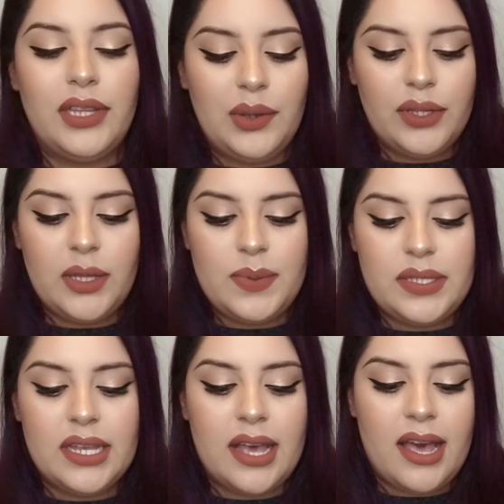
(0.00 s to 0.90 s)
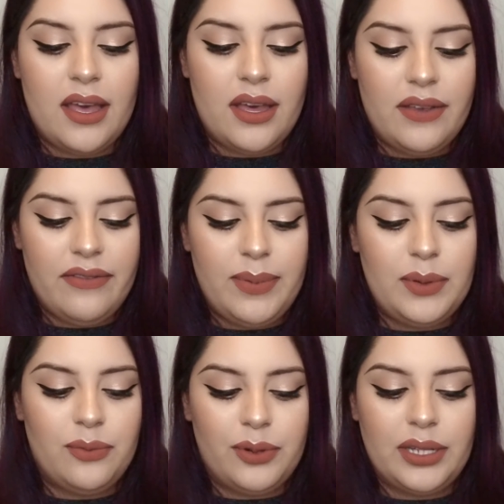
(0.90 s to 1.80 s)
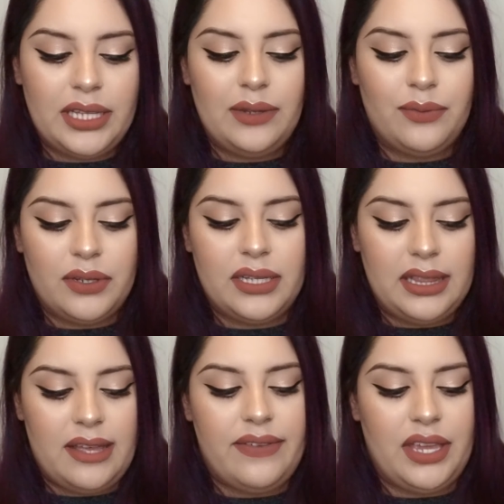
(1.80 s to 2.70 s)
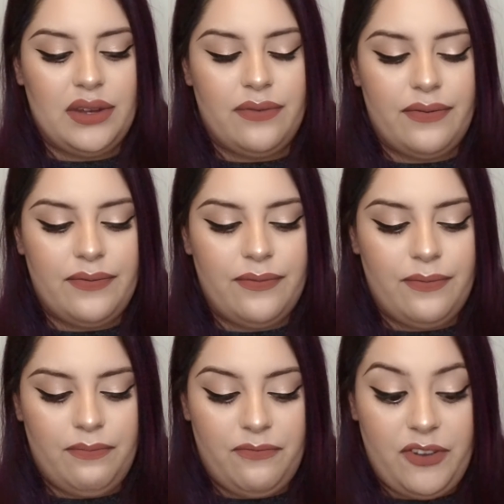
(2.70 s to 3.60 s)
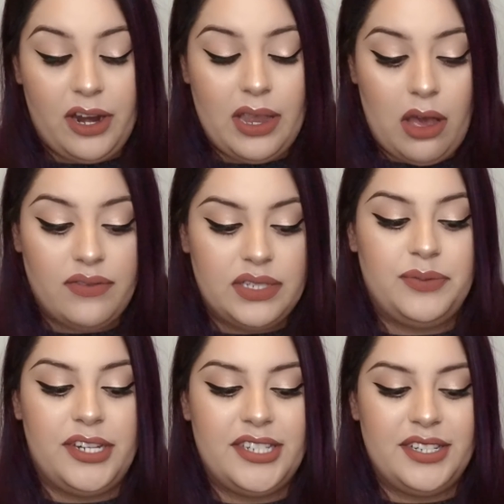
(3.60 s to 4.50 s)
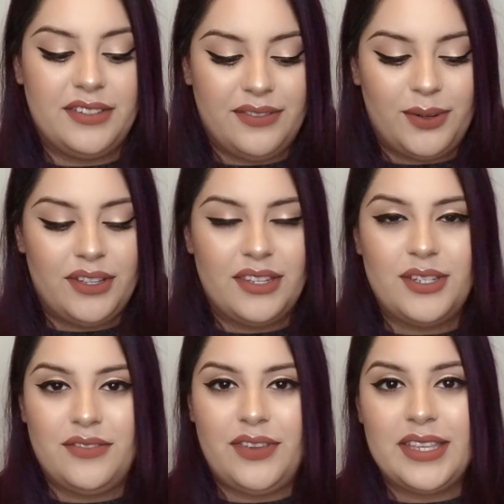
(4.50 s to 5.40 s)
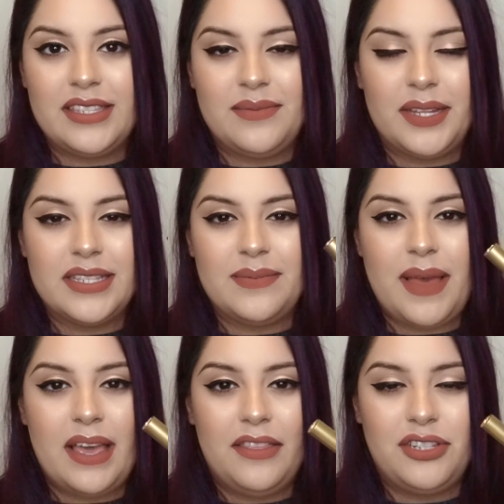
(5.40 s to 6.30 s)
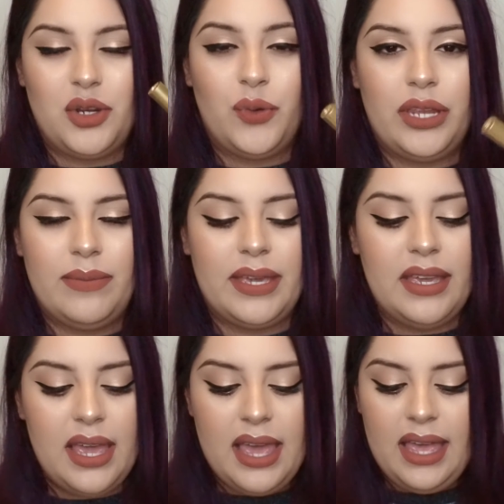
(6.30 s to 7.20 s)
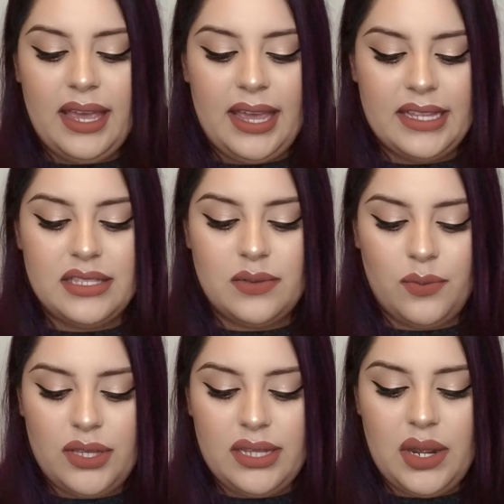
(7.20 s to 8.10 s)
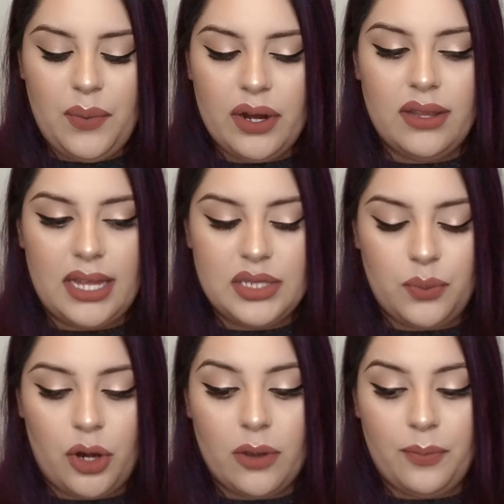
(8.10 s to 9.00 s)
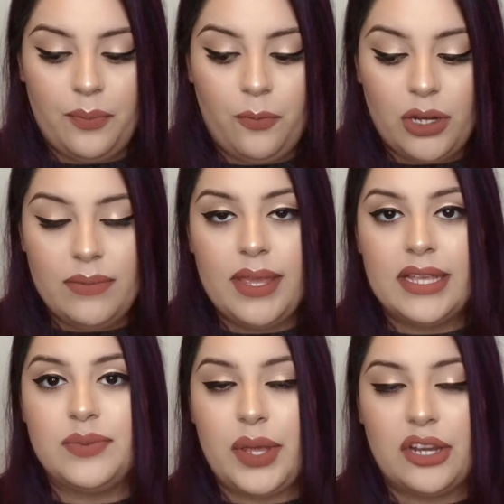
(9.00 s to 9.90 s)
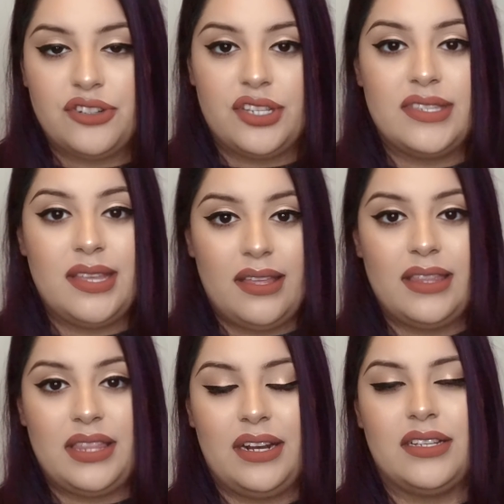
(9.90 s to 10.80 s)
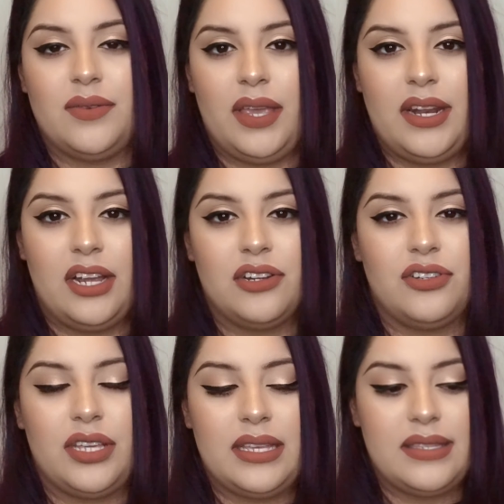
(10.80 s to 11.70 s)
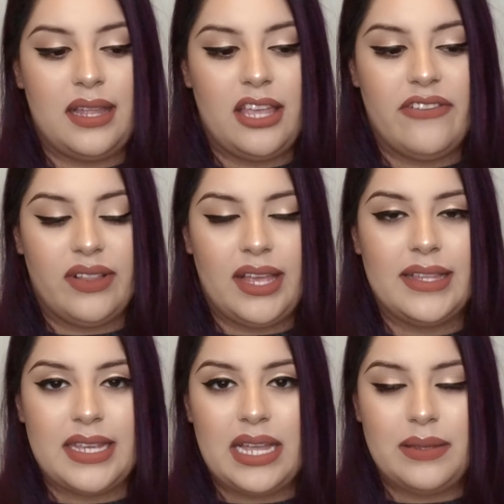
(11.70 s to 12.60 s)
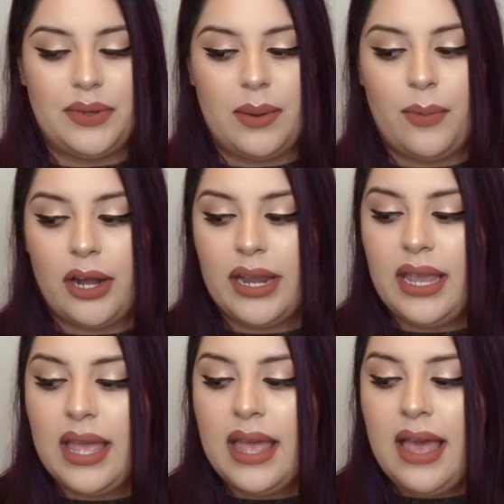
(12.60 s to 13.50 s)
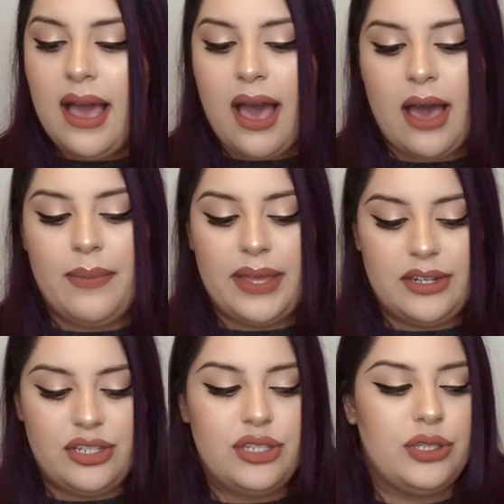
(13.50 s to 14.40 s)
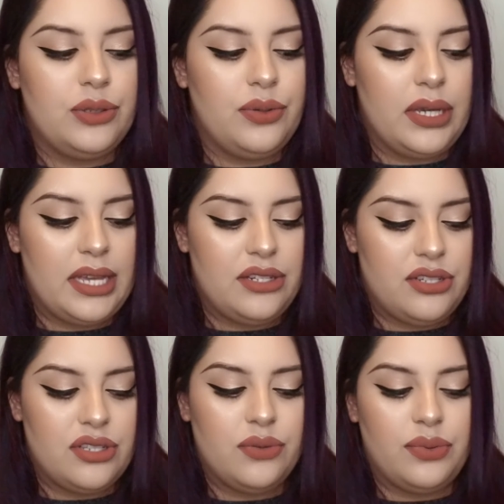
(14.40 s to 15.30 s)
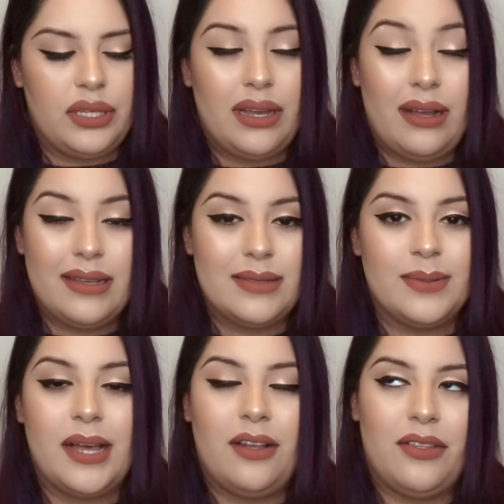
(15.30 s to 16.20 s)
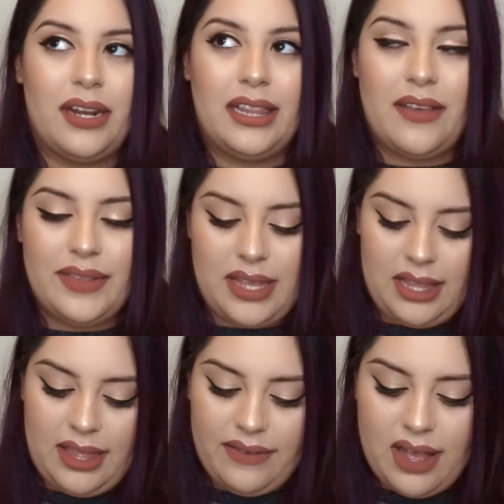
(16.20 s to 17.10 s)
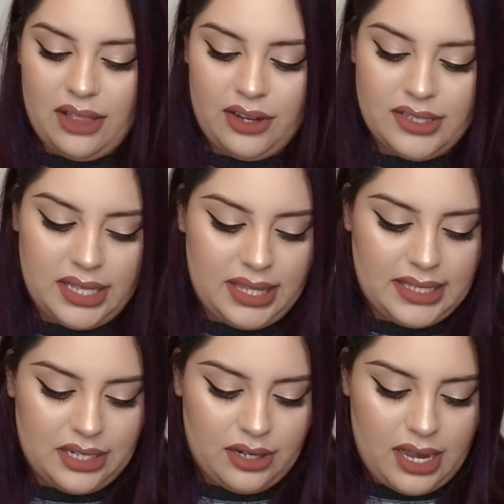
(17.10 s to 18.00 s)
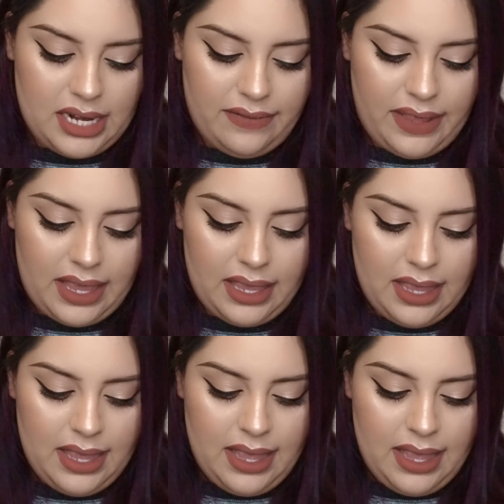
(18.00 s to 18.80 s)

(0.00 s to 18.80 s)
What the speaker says: liquid lipstick, I've been really, really loving and very often reaching for the Too Faced Melted Matte in the shade Queen Bee. It's one that I wear a lot to work. One, because we actually sell it there, so I can actually sell it if clients ask me what I'm wearing. And 2, it's just a really awesome color that I love. I love colors like these that are kind of like